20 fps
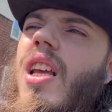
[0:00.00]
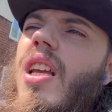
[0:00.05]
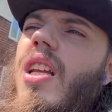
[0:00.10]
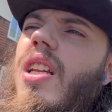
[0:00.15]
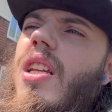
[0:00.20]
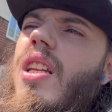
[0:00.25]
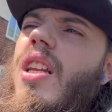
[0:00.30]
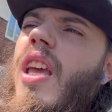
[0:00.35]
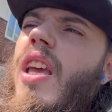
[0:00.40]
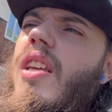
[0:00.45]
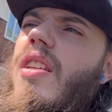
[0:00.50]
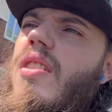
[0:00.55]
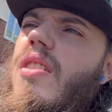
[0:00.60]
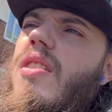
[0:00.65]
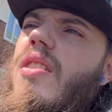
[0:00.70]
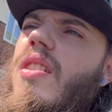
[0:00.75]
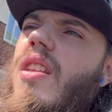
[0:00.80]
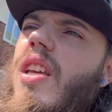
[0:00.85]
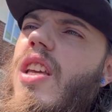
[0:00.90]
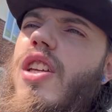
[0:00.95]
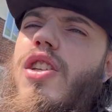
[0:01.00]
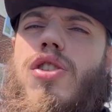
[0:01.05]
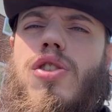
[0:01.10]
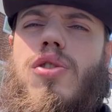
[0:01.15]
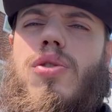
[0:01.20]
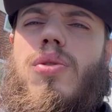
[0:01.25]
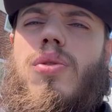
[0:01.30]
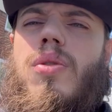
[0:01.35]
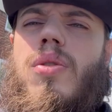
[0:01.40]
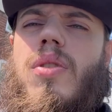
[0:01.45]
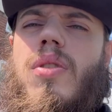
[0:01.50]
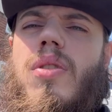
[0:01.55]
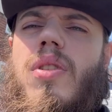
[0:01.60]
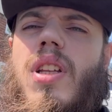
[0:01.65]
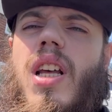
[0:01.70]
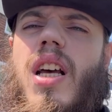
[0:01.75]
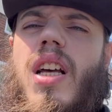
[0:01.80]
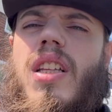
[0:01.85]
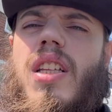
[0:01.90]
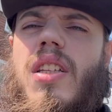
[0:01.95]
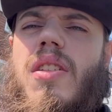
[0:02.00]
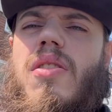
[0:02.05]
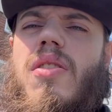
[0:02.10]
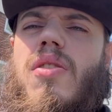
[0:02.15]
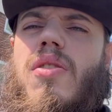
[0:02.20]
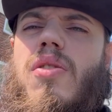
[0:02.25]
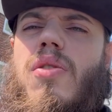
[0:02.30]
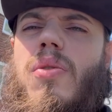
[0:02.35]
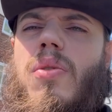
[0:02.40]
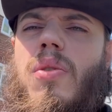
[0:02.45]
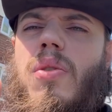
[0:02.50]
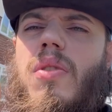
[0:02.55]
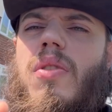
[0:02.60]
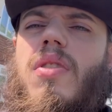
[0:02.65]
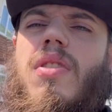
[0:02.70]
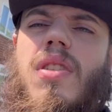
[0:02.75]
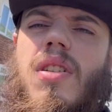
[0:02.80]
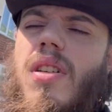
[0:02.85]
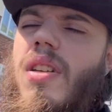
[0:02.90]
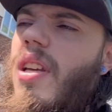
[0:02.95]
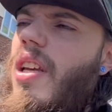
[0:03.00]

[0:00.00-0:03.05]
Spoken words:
next issue that I need to sort to